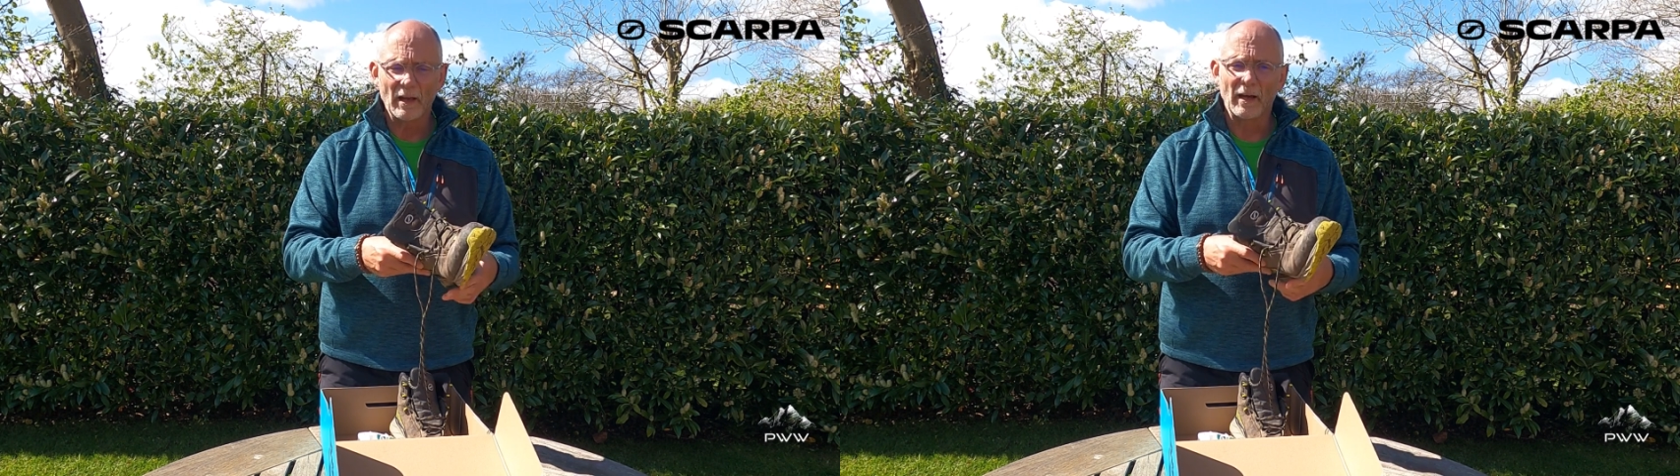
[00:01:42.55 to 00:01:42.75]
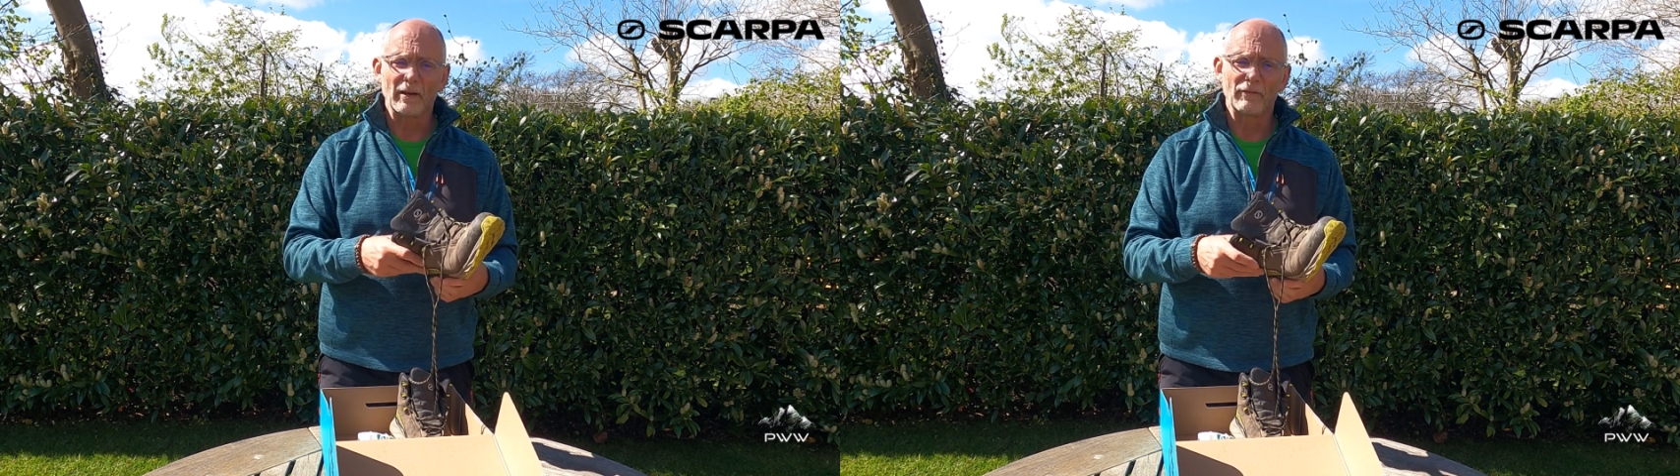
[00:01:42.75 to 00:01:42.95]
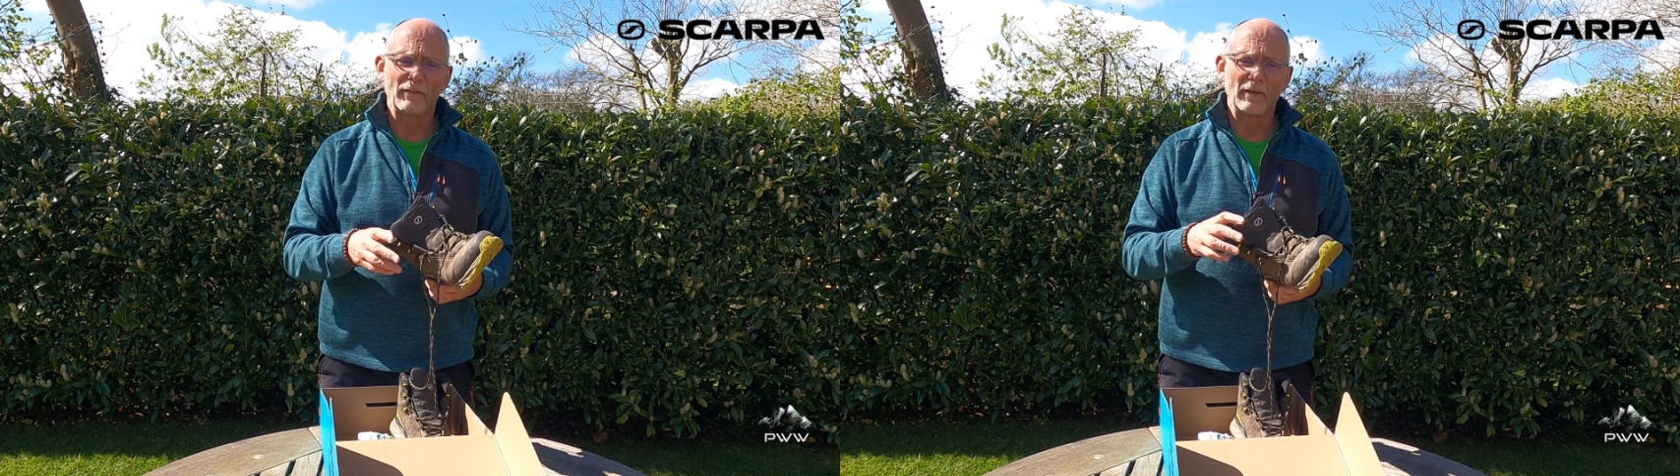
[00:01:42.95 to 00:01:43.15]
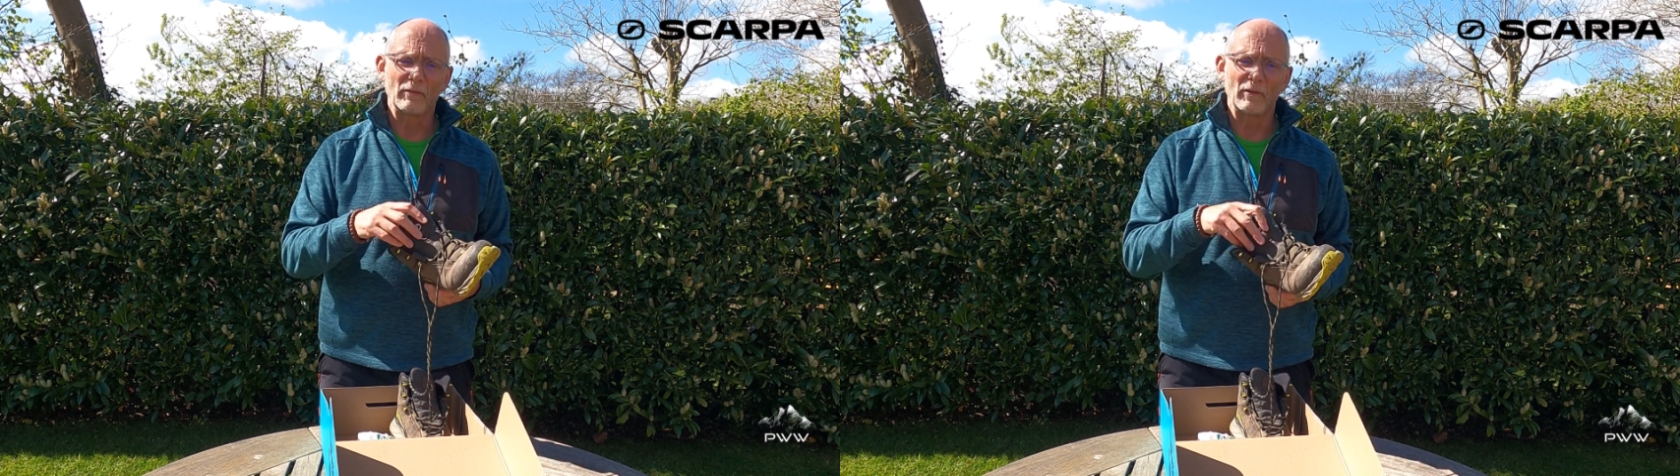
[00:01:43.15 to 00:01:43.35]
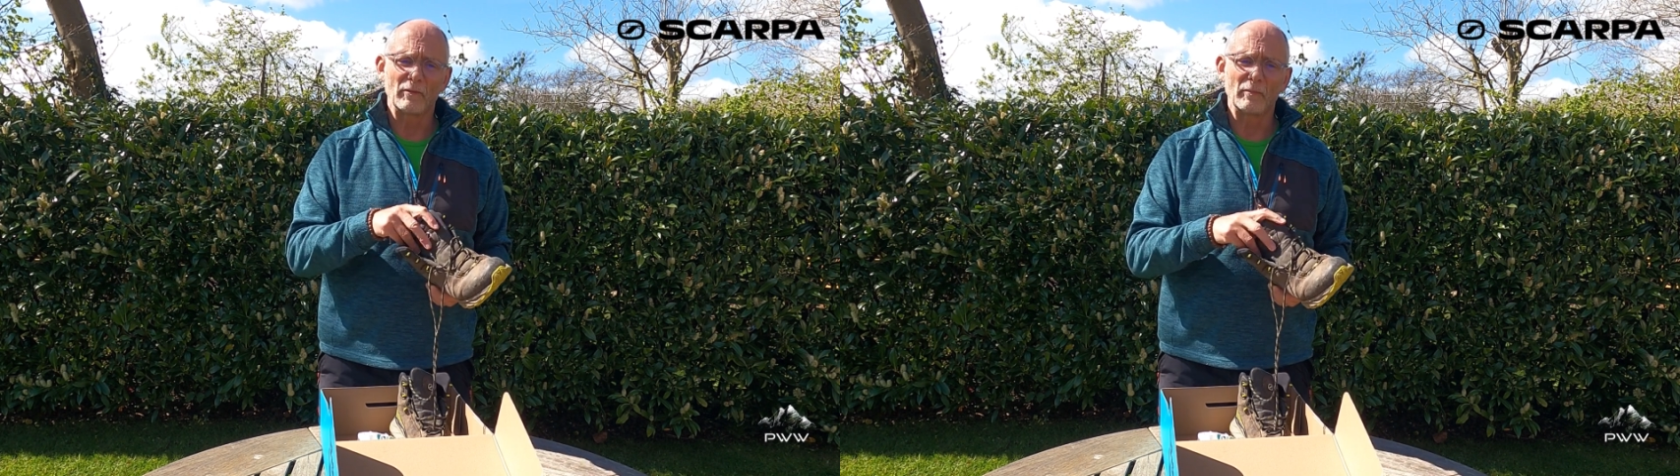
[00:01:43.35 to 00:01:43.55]
I
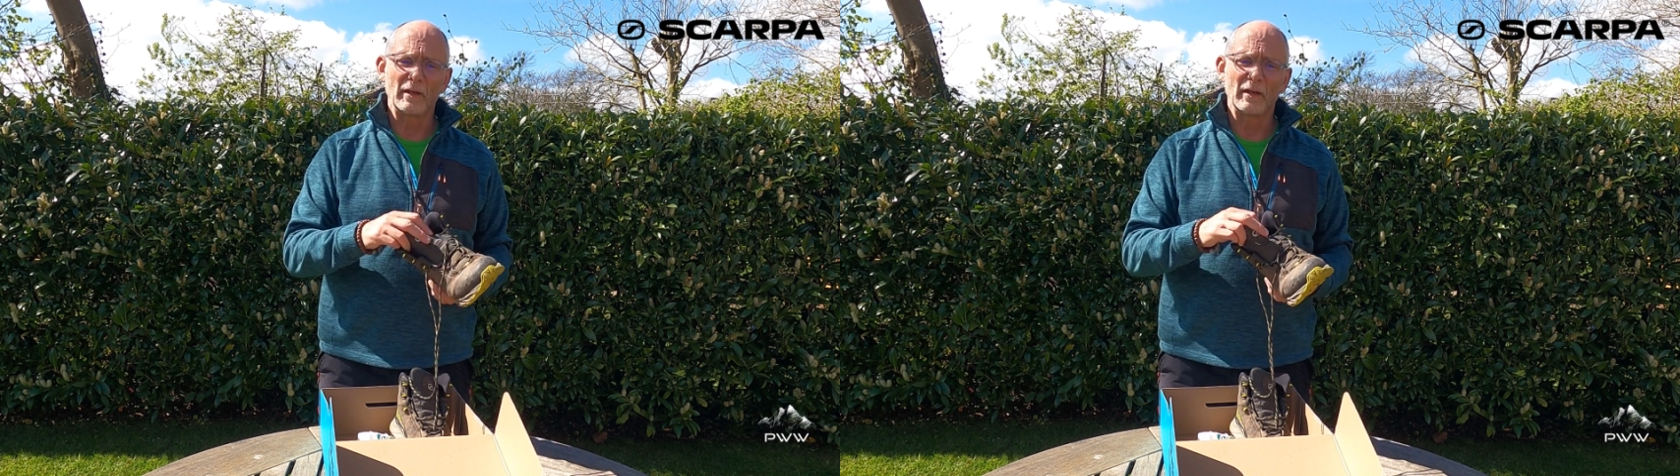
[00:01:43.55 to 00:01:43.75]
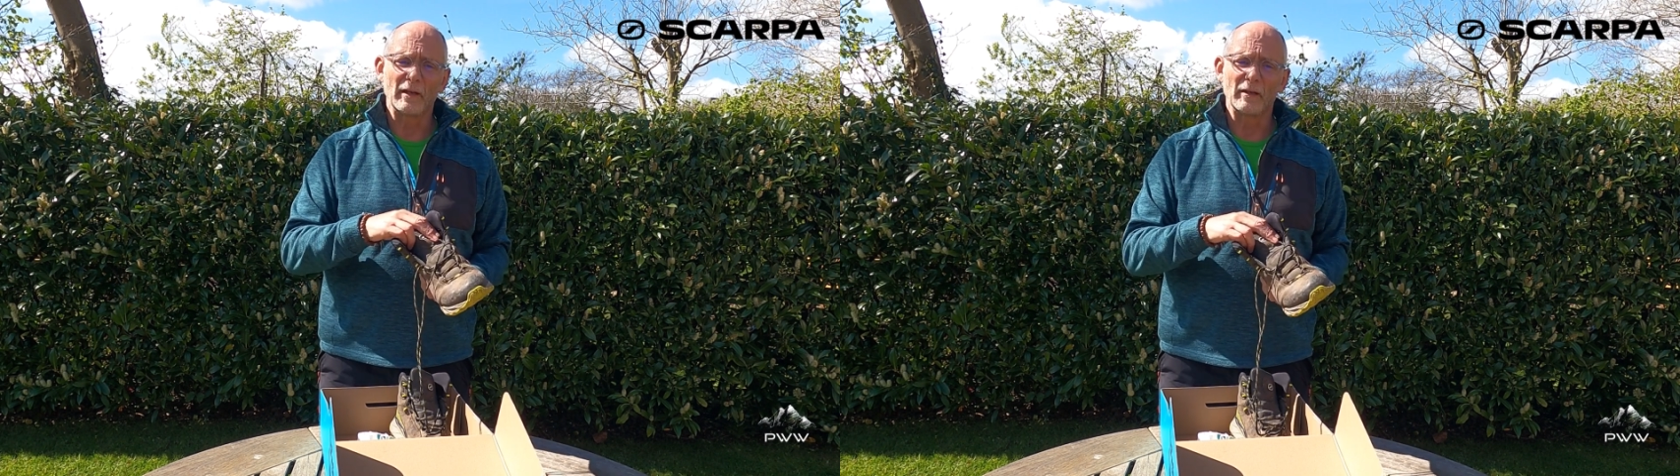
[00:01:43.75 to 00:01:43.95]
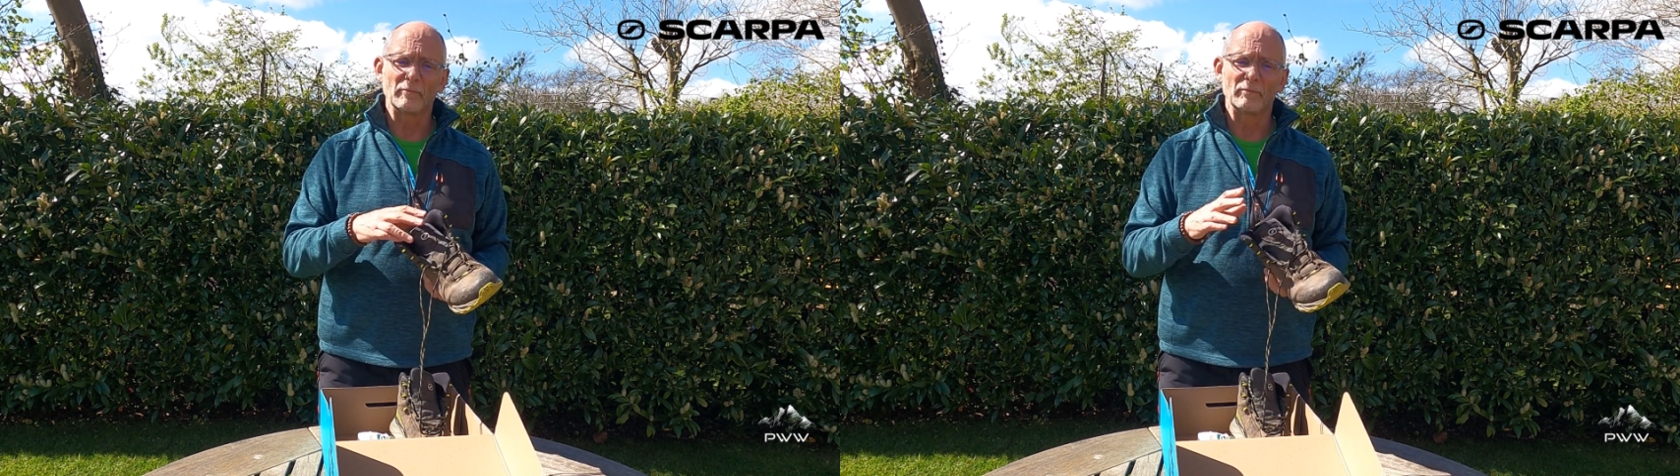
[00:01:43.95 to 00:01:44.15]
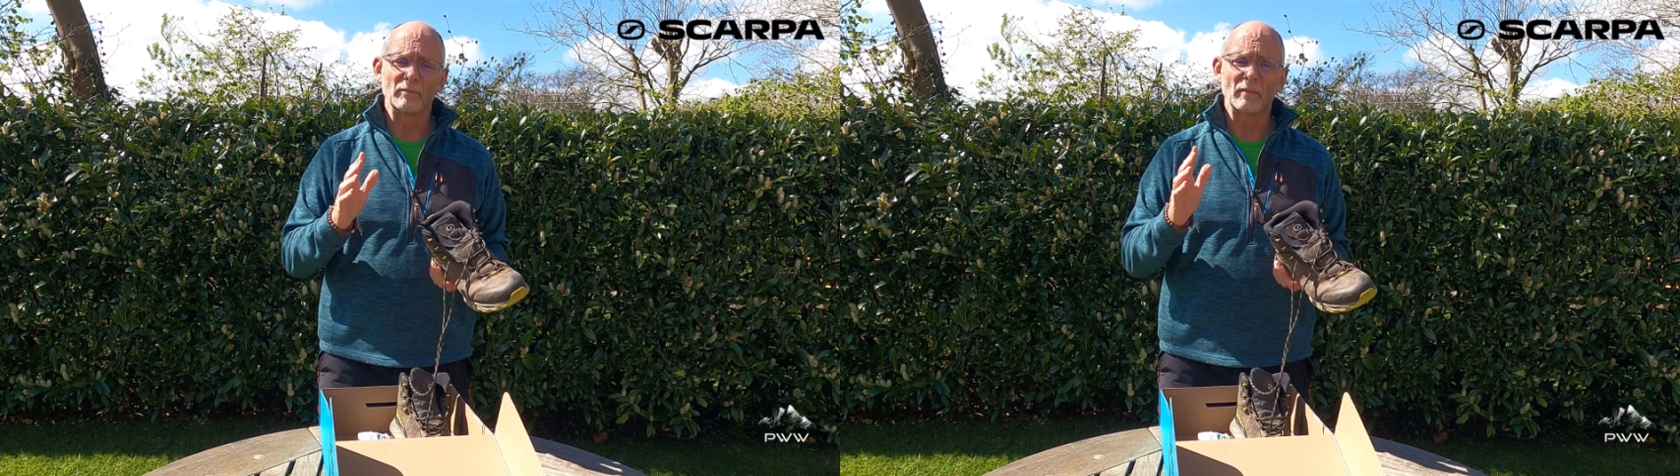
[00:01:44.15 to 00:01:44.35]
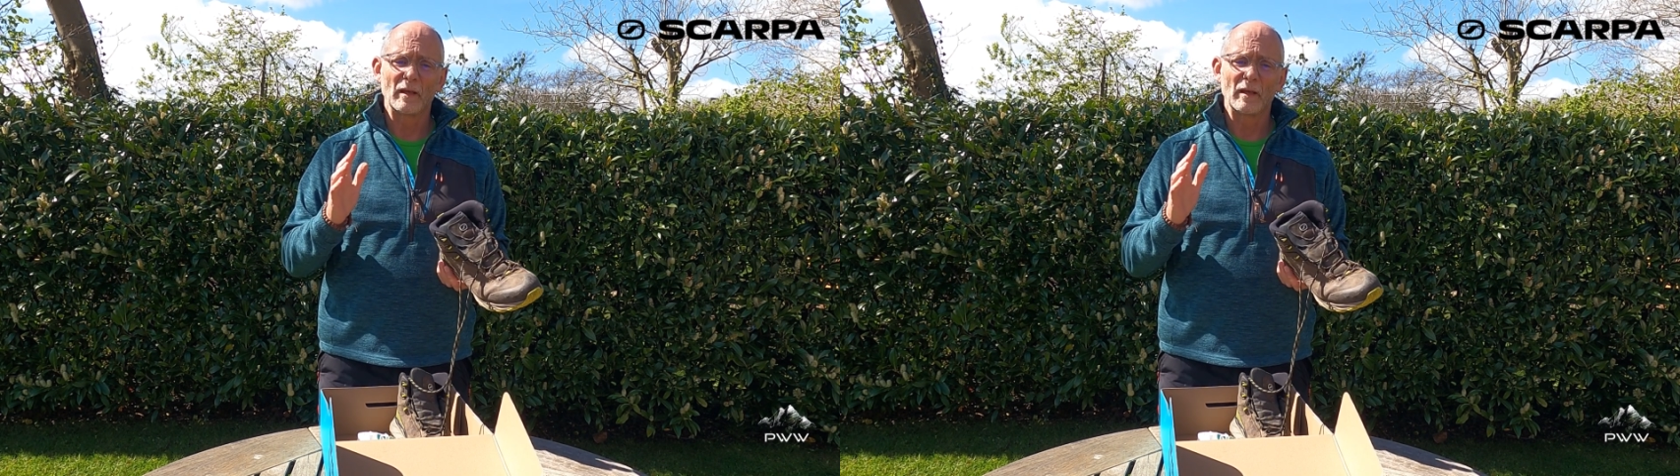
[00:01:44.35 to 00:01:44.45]
found them